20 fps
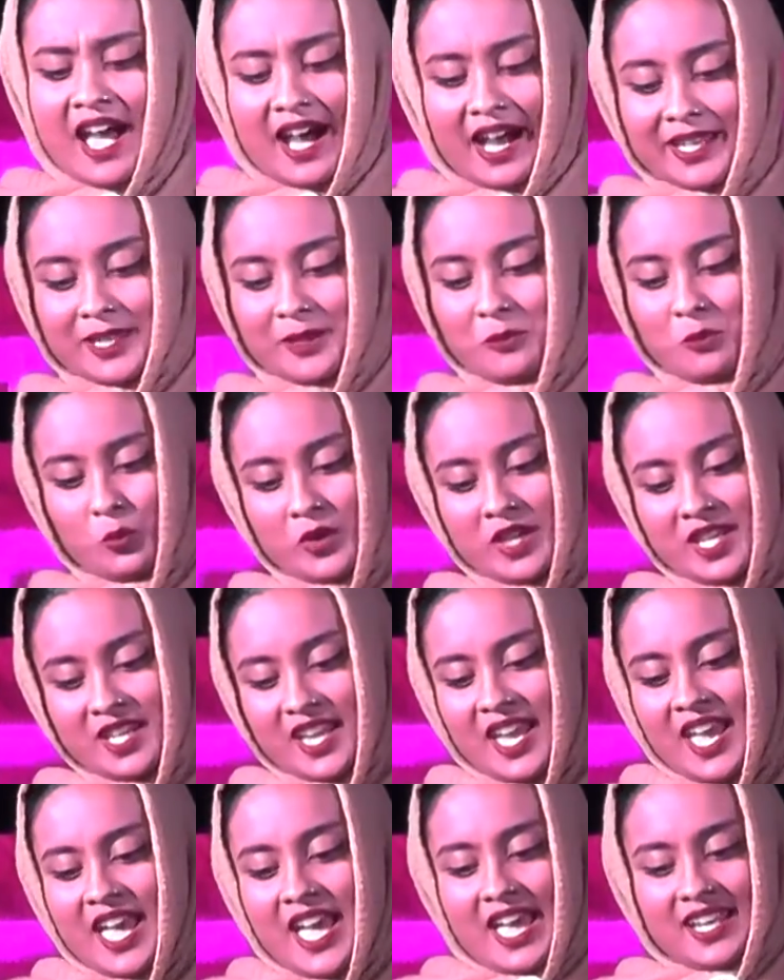I am
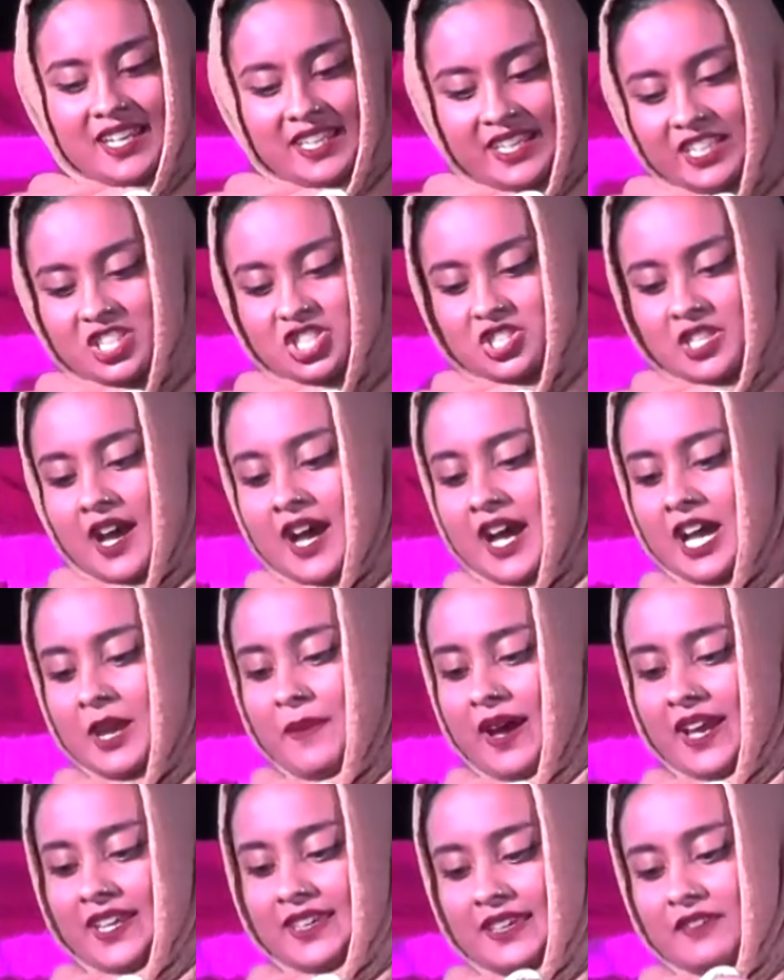weak, and each
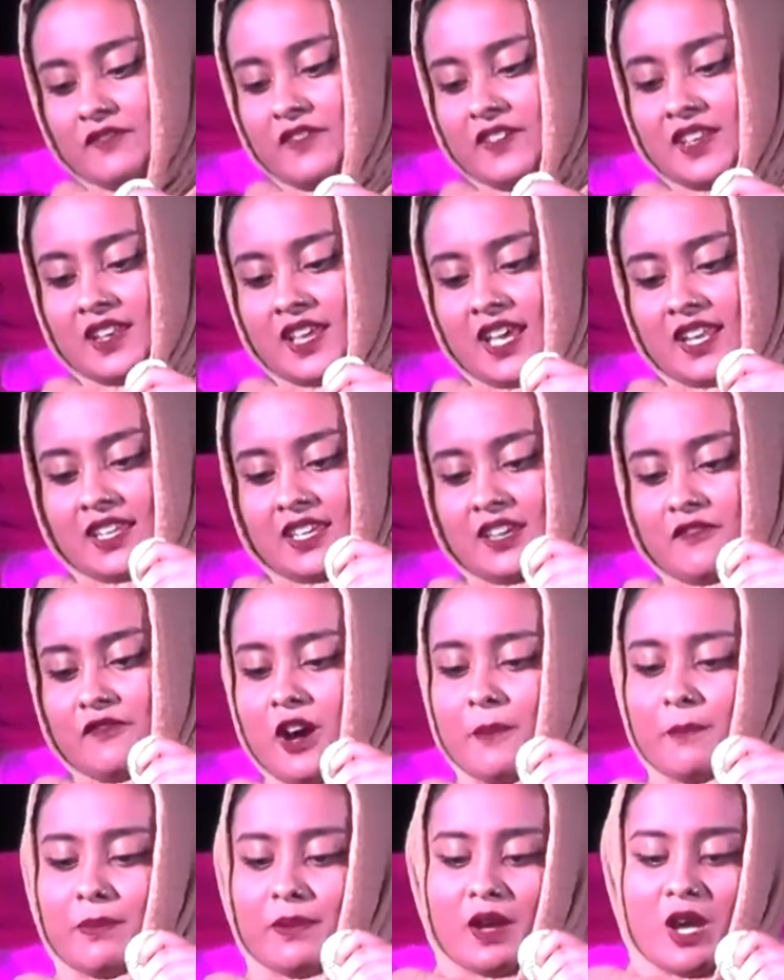time I give in and give
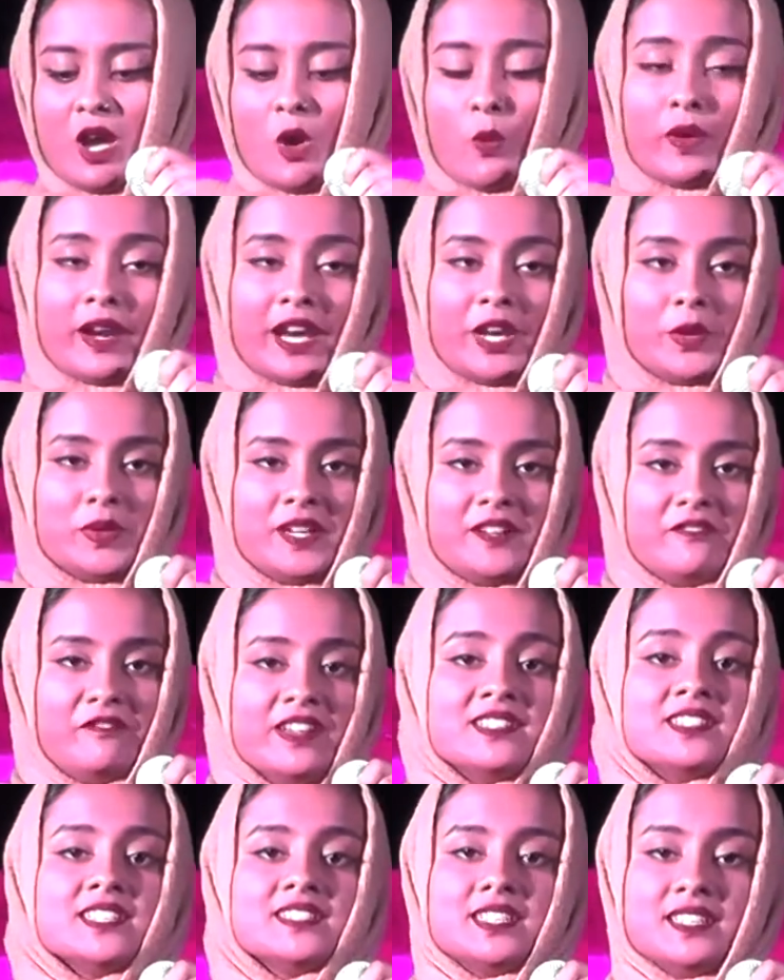up. When I
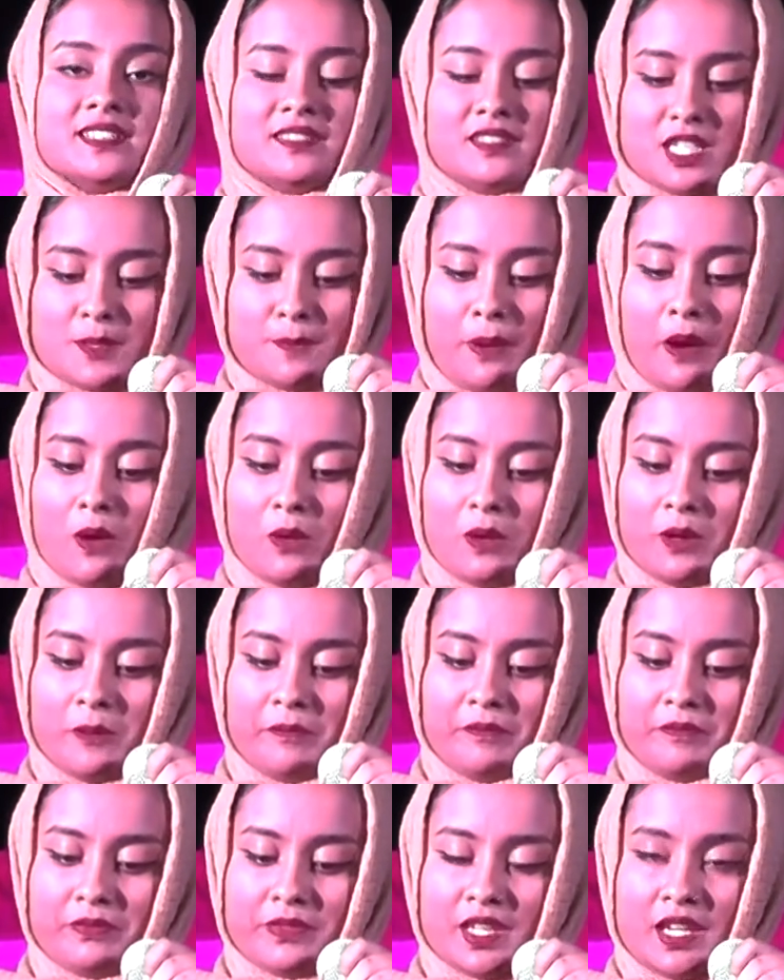revisited this
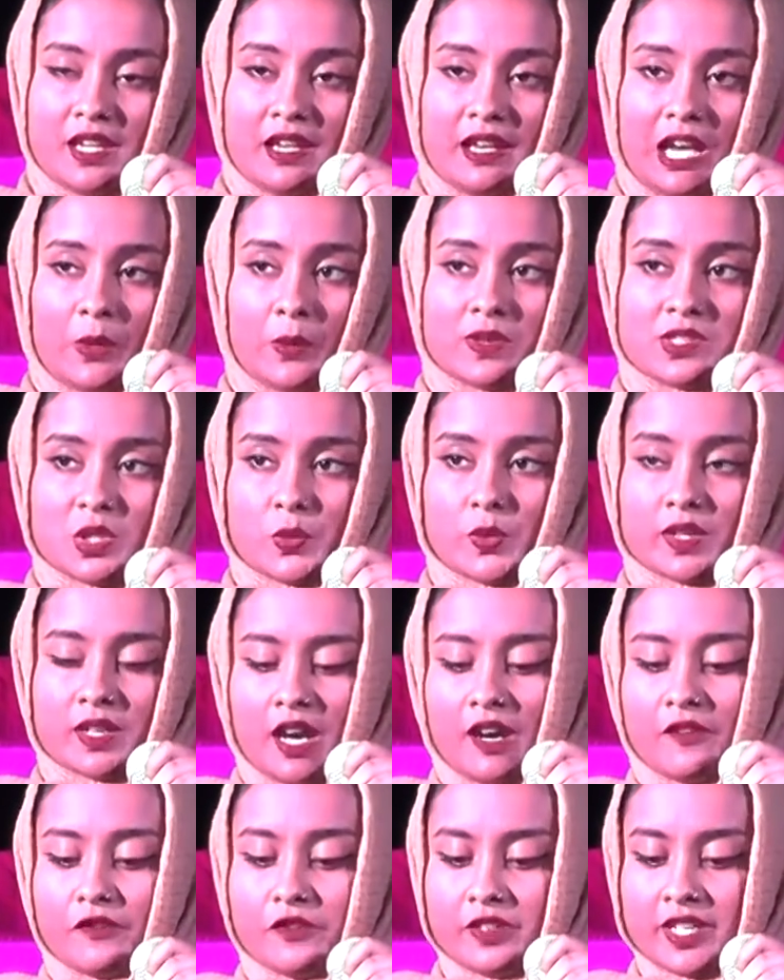poem, I was a
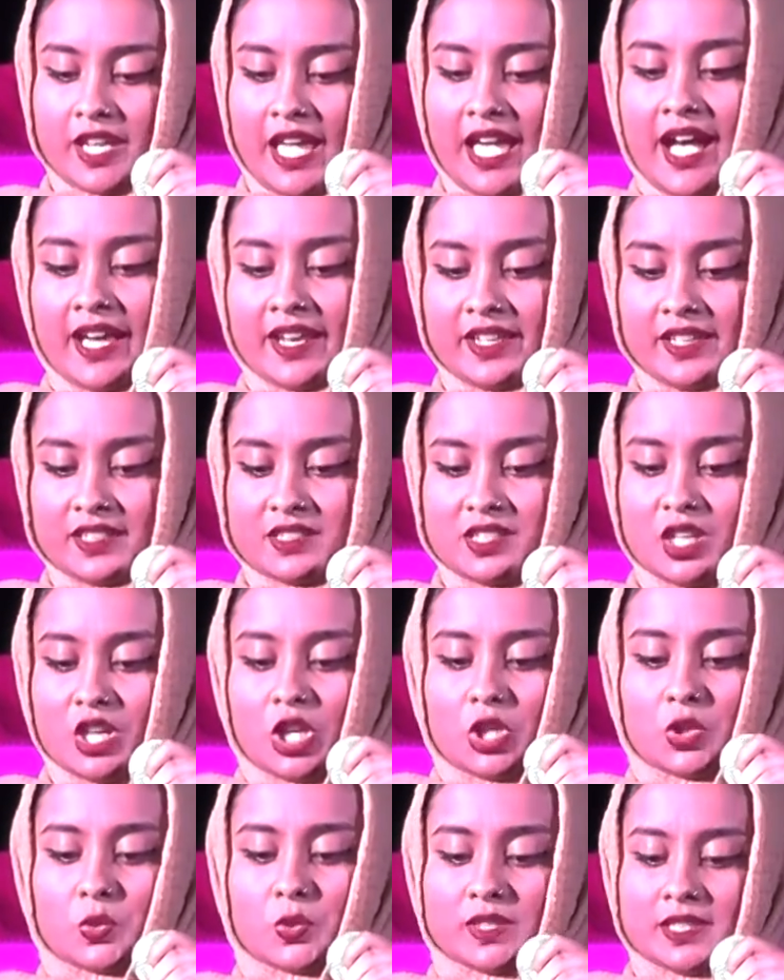recovering addict
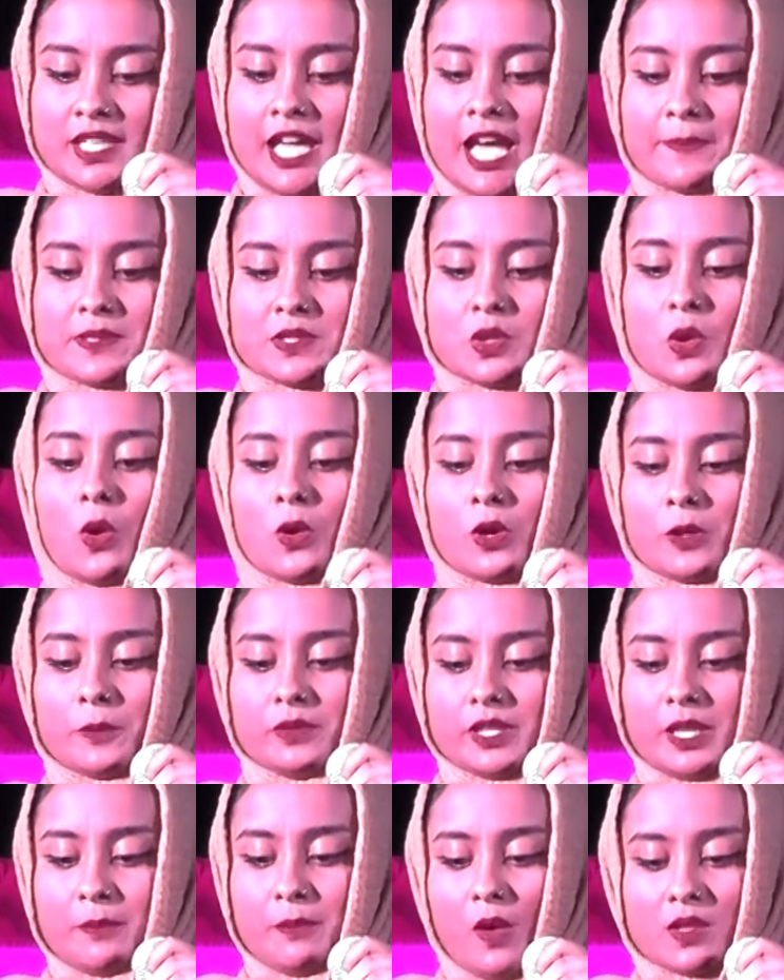who relapsed
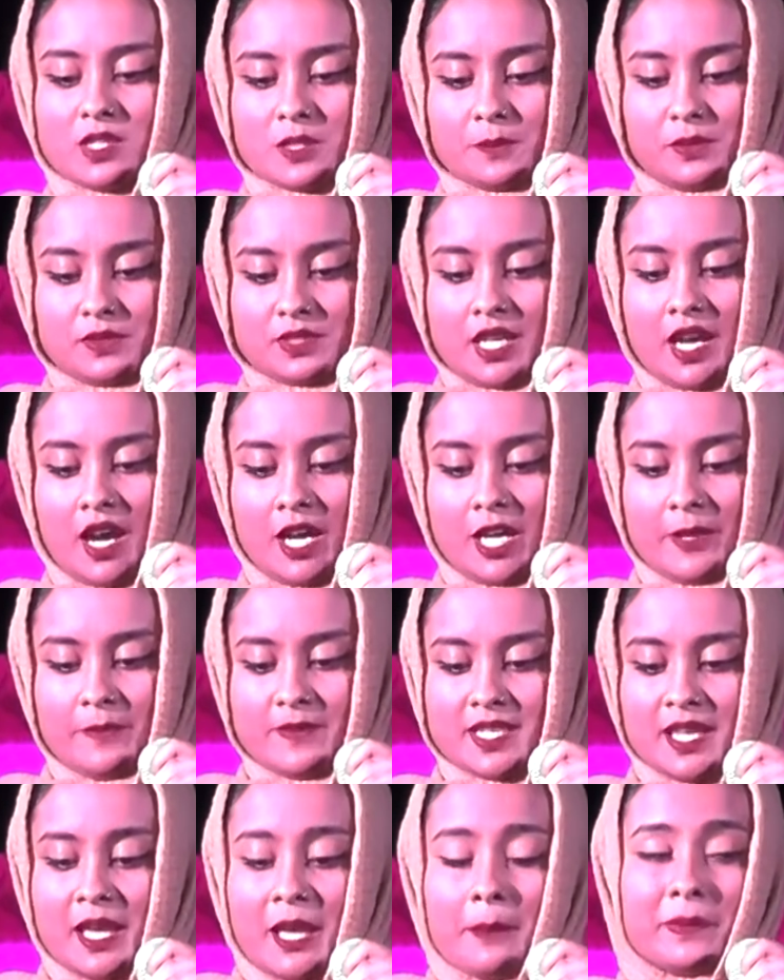horribly multiple
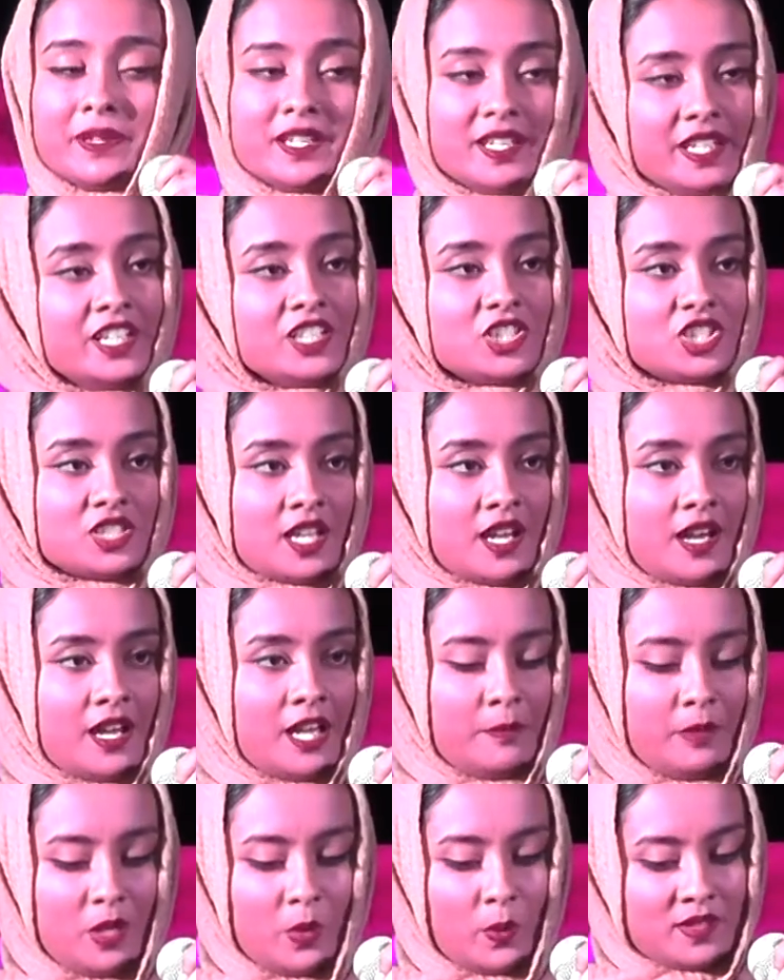times, but each
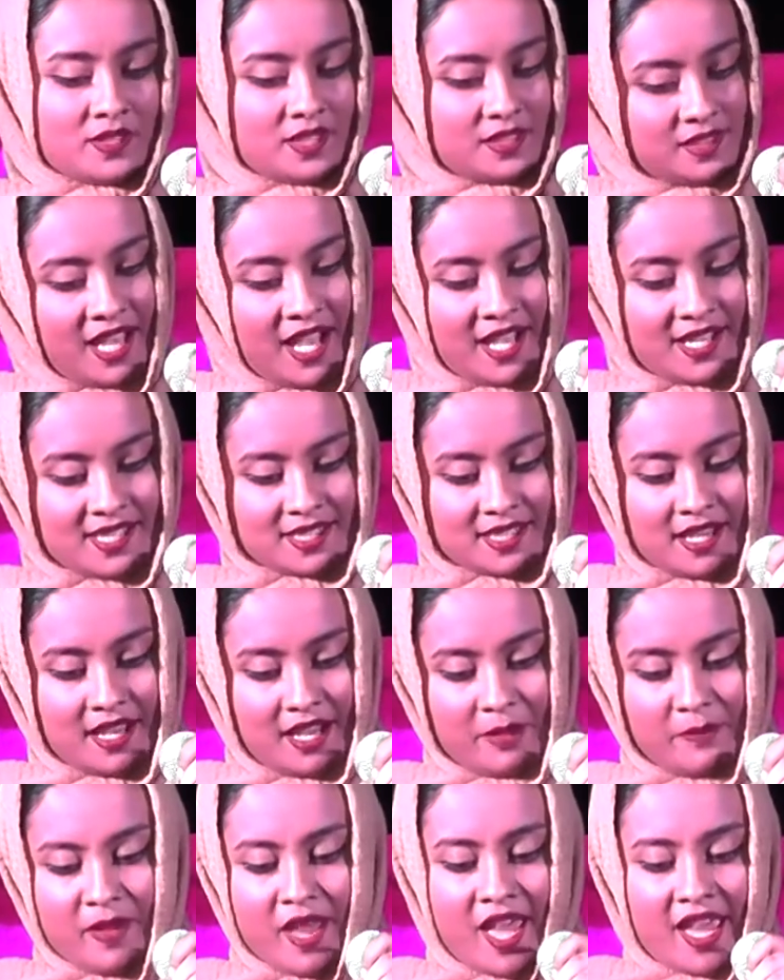time it was the last
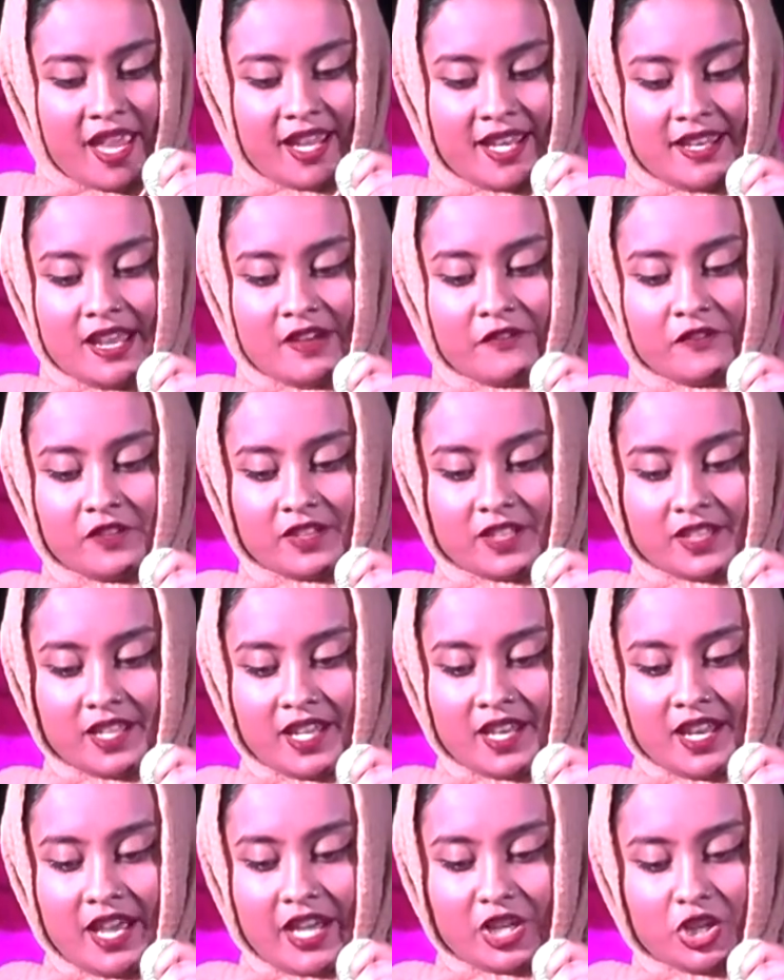time, a never
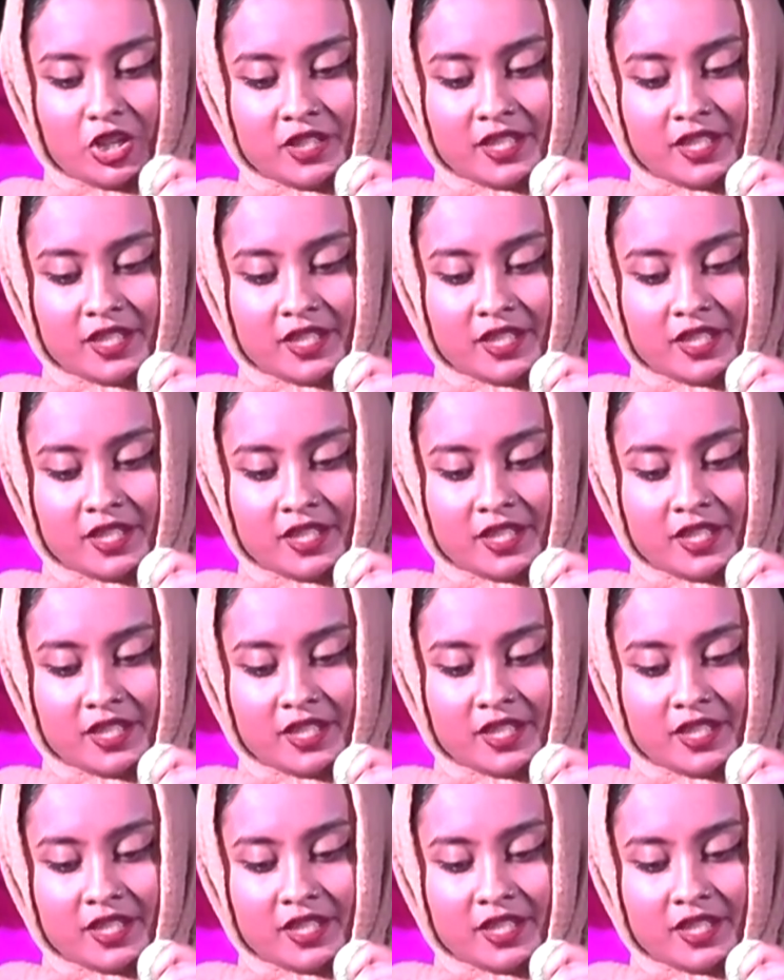again I